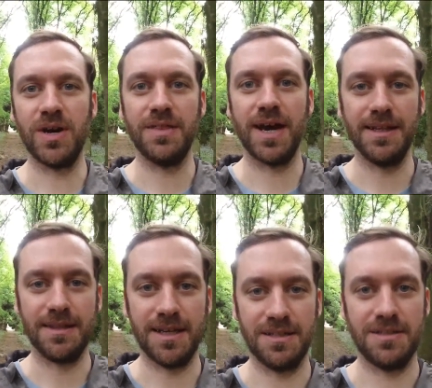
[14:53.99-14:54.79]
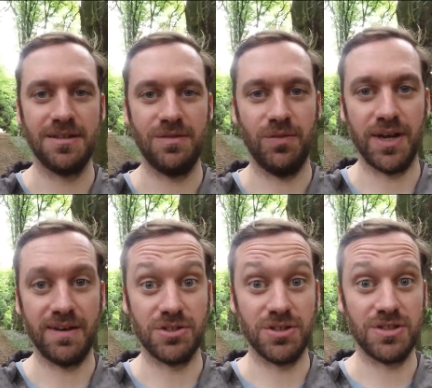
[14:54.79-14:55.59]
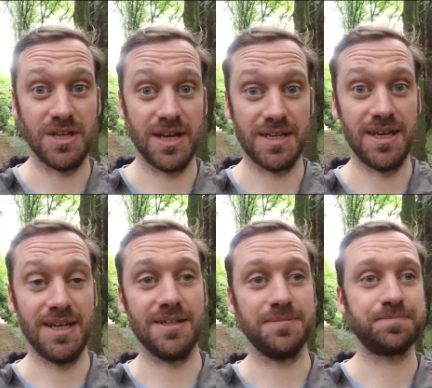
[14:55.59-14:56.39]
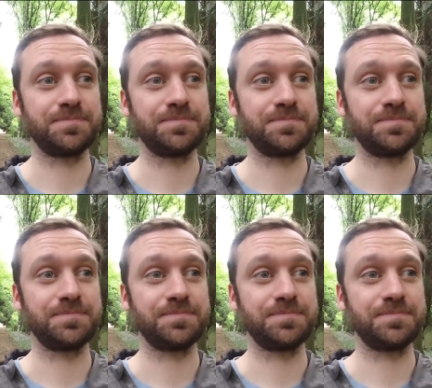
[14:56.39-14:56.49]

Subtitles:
way that I did when I was a kid.